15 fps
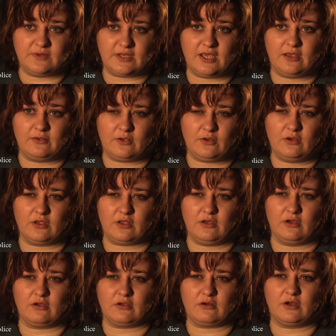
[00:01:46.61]
became quite
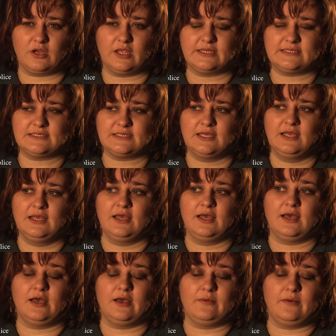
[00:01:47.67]
concrete,
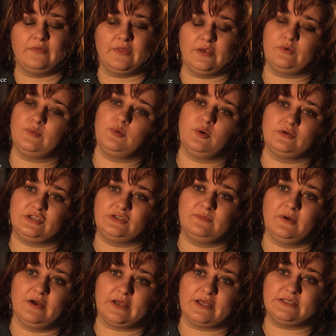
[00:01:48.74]
and they reported
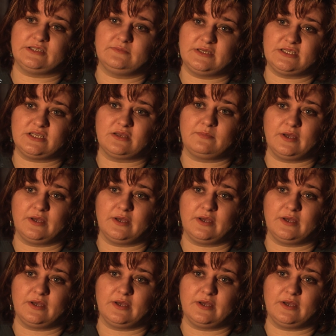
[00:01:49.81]
Mark as a missing